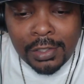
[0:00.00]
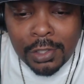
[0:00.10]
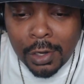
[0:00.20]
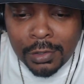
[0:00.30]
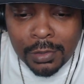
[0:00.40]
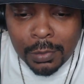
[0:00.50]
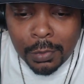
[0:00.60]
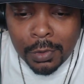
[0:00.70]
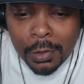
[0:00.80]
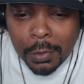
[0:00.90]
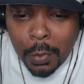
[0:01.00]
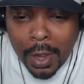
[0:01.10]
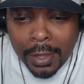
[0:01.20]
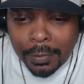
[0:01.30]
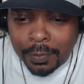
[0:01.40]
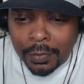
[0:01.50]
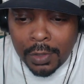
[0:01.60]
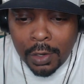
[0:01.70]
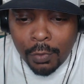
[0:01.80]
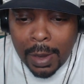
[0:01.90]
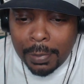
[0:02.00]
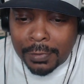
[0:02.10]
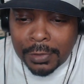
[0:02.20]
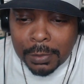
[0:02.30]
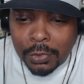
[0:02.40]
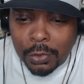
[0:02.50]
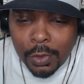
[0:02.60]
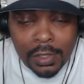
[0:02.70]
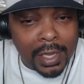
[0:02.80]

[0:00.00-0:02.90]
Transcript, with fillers: Charleston um, White. Yeah, rapper of some sorts.